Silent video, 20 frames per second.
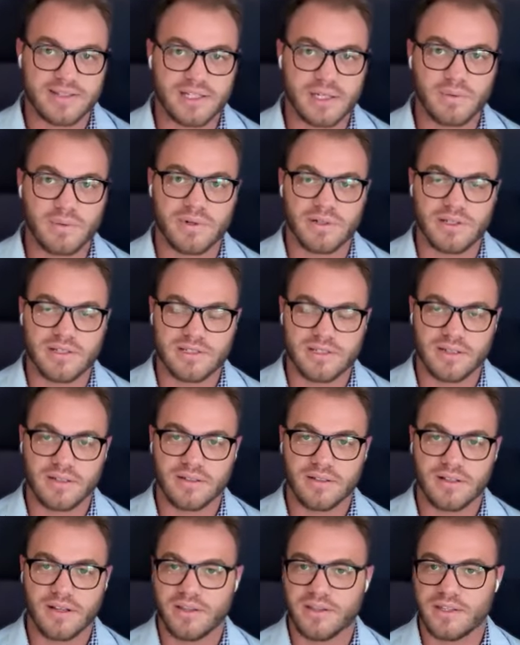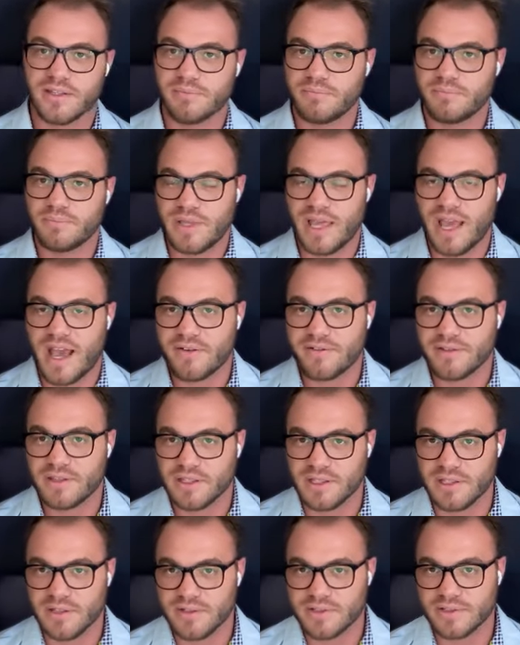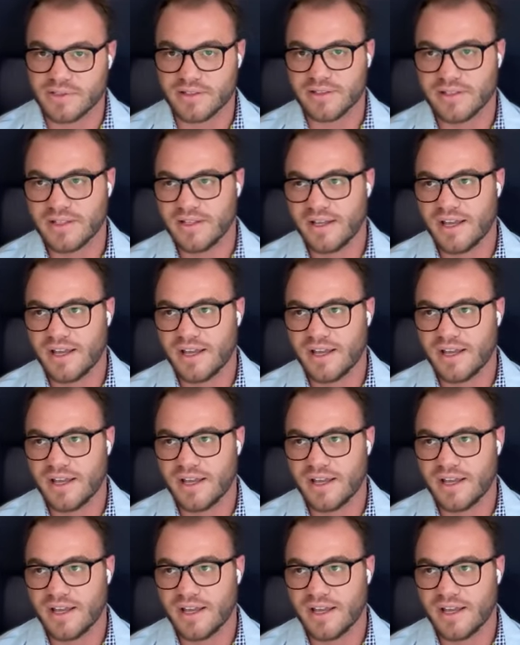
the queries on the behalf of the user.